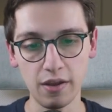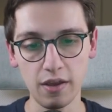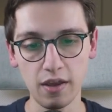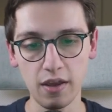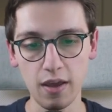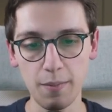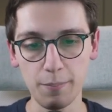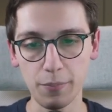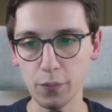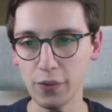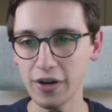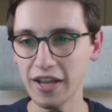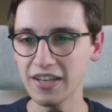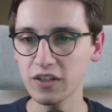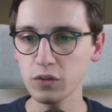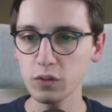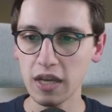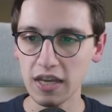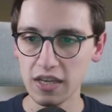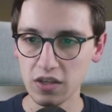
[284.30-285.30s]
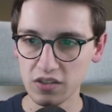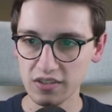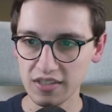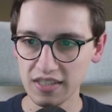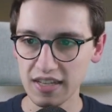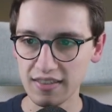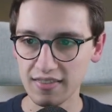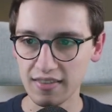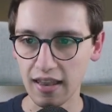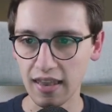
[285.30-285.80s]
But when I do that, you see
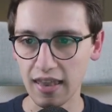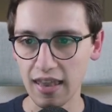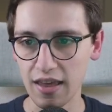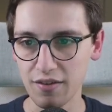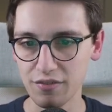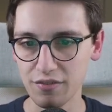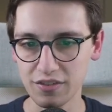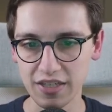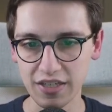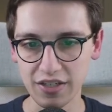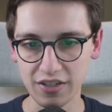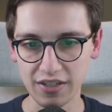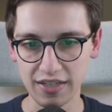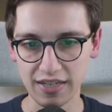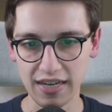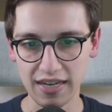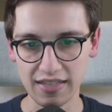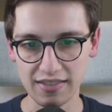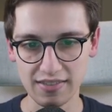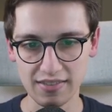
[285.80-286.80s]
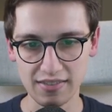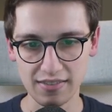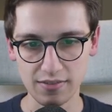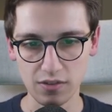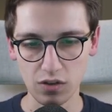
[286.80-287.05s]
that the left here gets